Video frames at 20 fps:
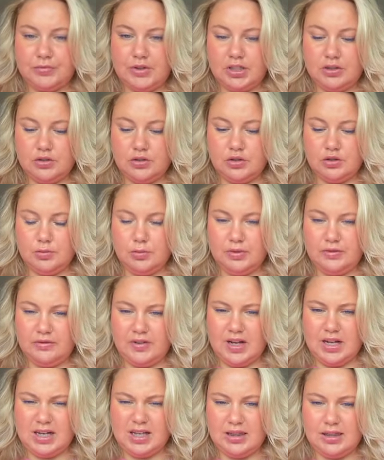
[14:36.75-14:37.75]
Super
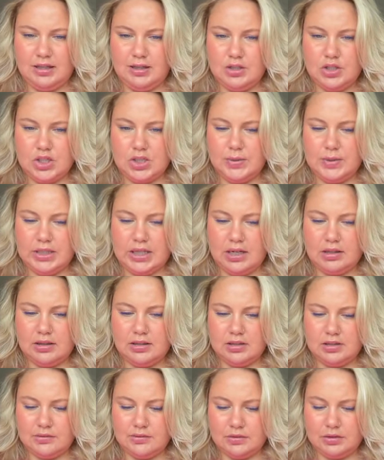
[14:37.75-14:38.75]
fun. I think Joey got
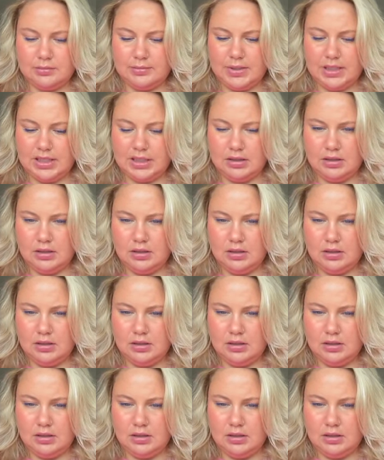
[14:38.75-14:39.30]
this for me.